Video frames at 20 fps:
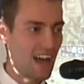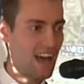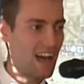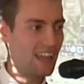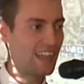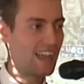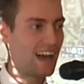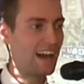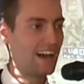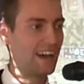
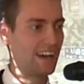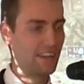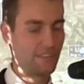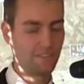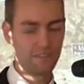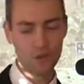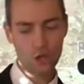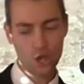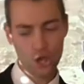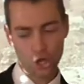alive.
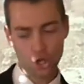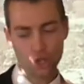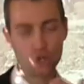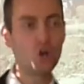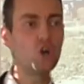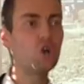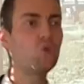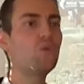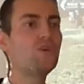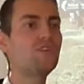
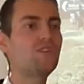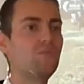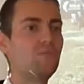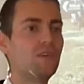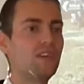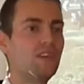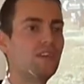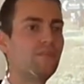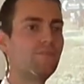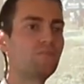Go with
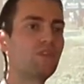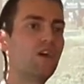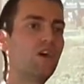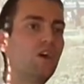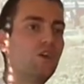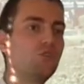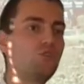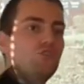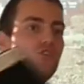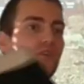me
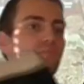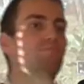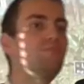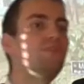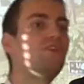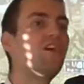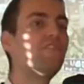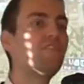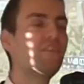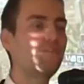to the book
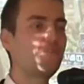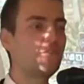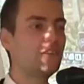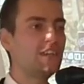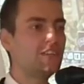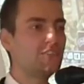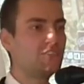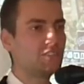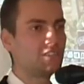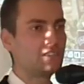of
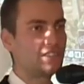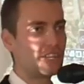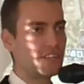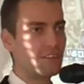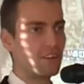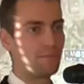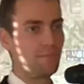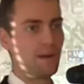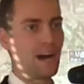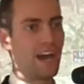Ephesians in
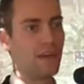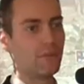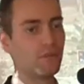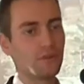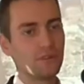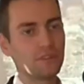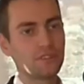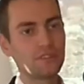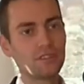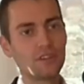your
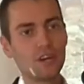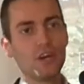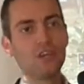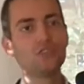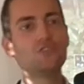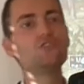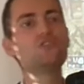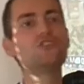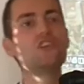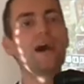Bibles
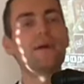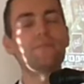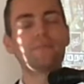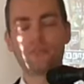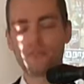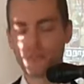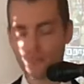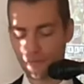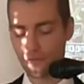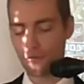to chapter
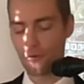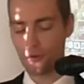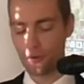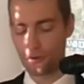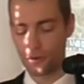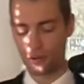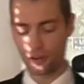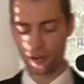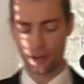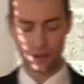
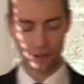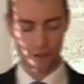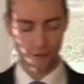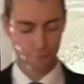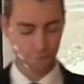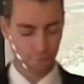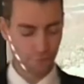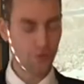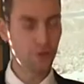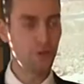4,
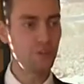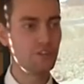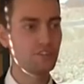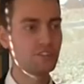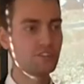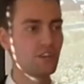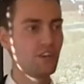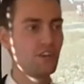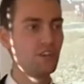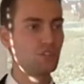
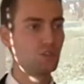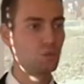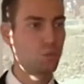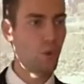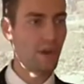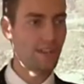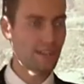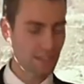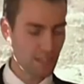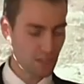verse
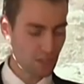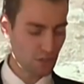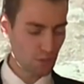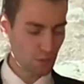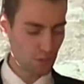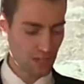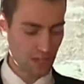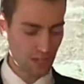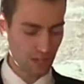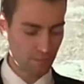
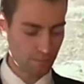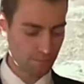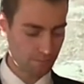23.